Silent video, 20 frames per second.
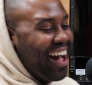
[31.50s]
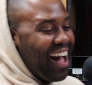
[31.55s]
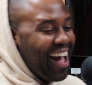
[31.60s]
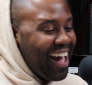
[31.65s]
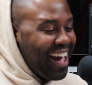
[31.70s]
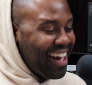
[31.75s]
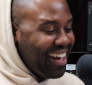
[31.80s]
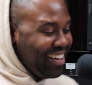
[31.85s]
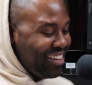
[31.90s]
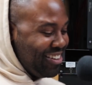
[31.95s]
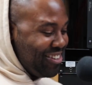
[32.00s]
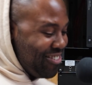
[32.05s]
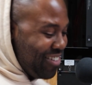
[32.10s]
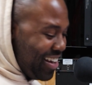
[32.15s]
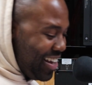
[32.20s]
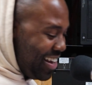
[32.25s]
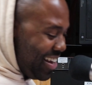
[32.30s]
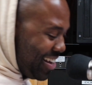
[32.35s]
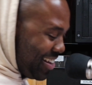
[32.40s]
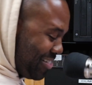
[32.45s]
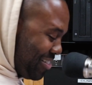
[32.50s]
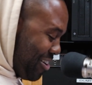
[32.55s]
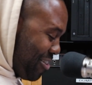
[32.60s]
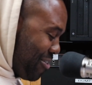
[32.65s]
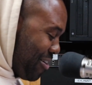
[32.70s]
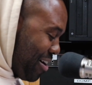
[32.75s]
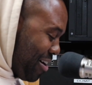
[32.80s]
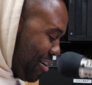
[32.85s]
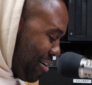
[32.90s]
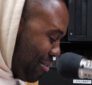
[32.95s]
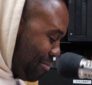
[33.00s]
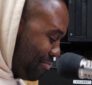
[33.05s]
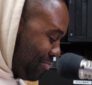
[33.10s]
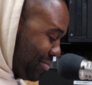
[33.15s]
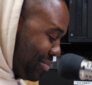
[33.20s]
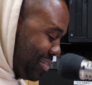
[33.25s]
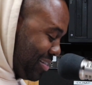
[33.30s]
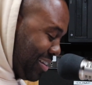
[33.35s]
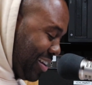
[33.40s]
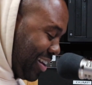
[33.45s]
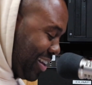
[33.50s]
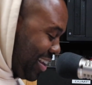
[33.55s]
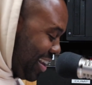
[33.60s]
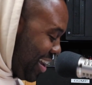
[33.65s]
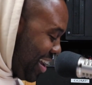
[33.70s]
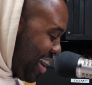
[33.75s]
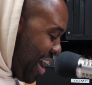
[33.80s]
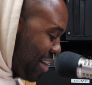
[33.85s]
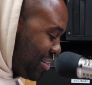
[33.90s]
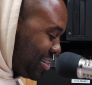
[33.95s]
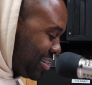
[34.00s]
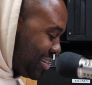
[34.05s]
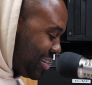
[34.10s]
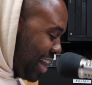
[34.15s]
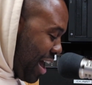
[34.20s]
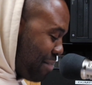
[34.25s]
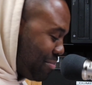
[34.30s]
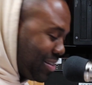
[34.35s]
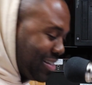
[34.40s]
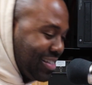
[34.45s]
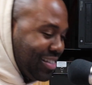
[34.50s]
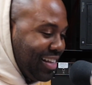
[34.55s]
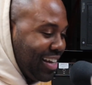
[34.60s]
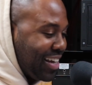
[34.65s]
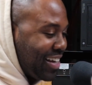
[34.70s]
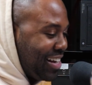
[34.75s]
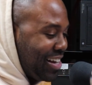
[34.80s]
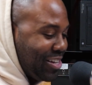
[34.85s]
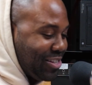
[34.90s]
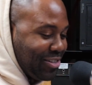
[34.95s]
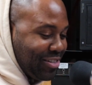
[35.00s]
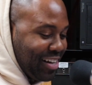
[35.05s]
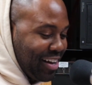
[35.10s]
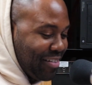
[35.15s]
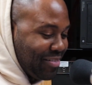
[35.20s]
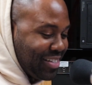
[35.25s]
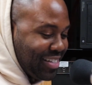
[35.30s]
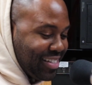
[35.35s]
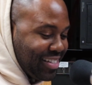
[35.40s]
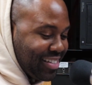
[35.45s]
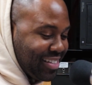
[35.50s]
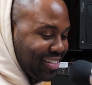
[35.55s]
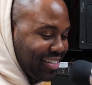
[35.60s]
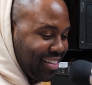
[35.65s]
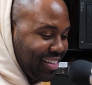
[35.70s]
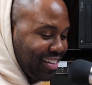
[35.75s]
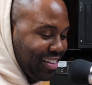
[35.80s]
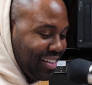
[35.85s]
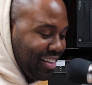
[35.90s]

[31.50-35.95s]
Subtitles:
Hey, you in here though? Again, I'm just looking at you, and I'm just.